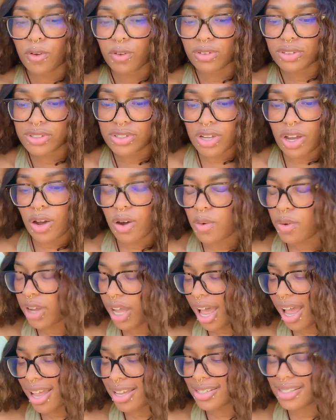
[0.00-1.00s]
So
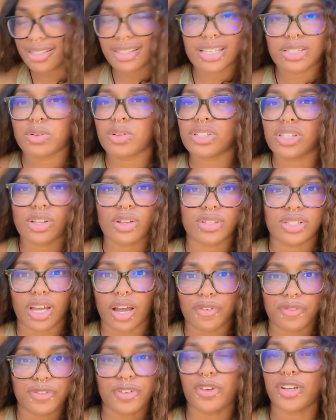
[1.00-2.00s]
guys, this one's a little
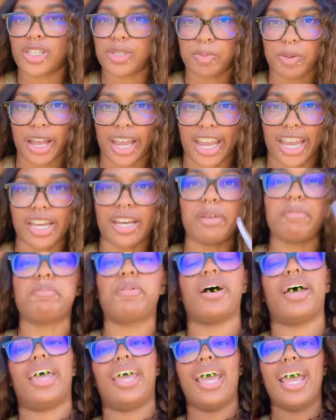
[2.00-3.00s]
tough to explain,
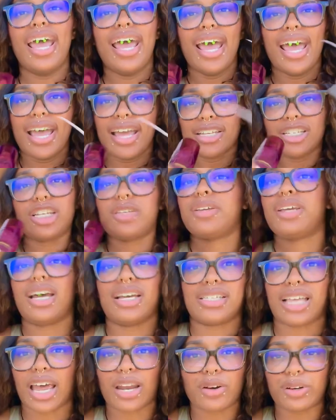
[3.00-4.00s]
but just because
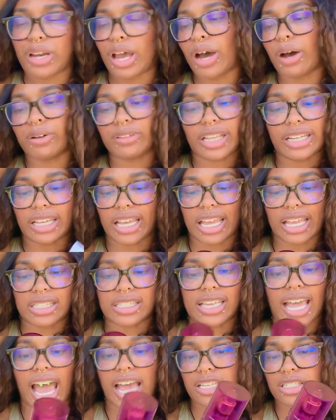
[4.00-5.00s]
I don't know, like, it's,
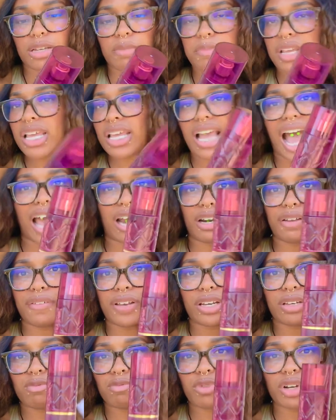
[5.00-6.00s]
to me, I don't
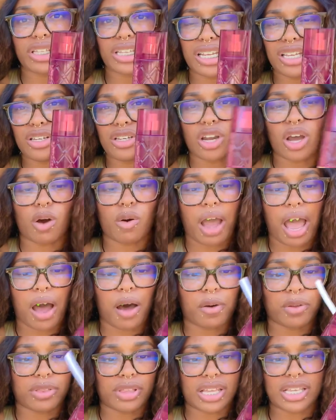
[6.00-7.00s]
even really know how
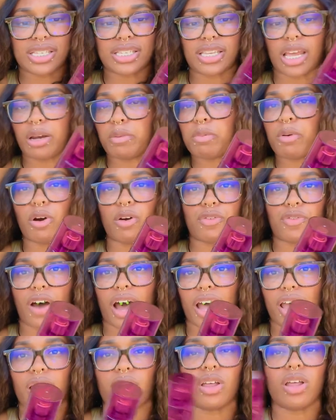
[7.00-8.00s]
this scent
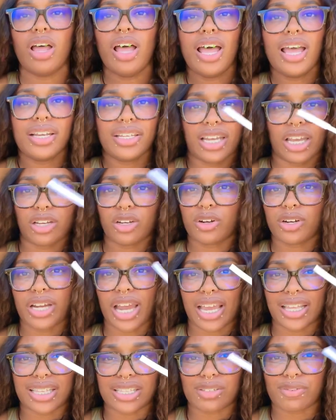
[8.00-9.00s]
profile can create
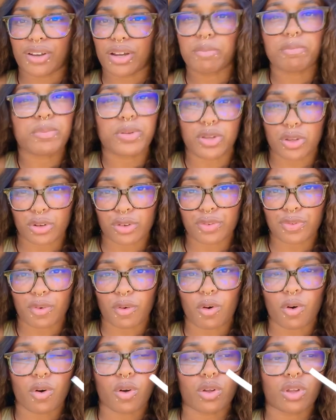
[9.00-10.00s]
this very
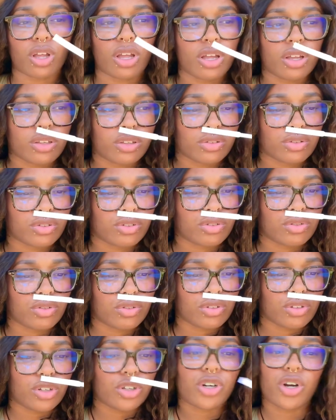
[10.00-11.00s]
beautiful,
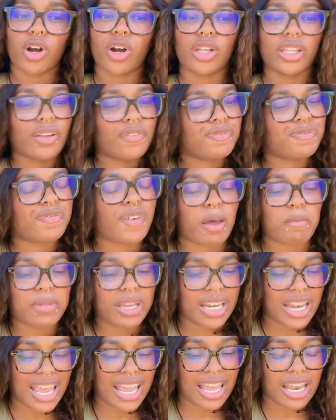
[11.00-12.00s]
girly,
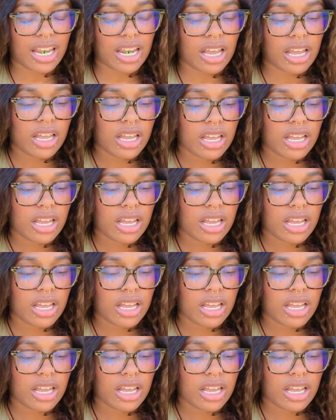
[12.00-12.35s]
feminine